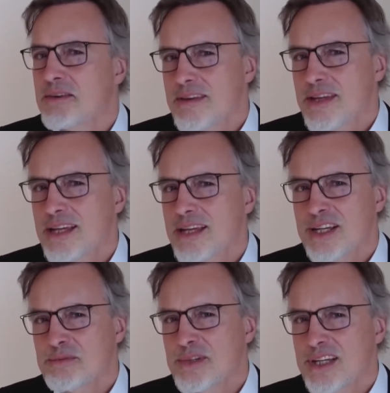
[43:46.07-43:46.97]
that
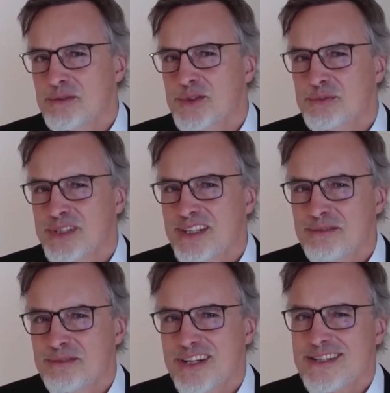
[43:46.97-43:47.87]
might be able to
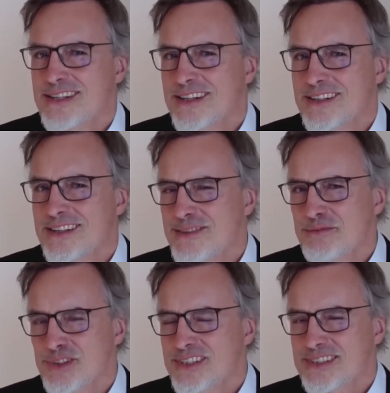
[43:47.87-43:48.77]
become president at some
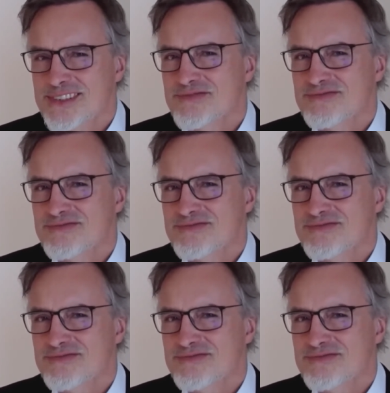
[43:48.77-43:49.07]
point.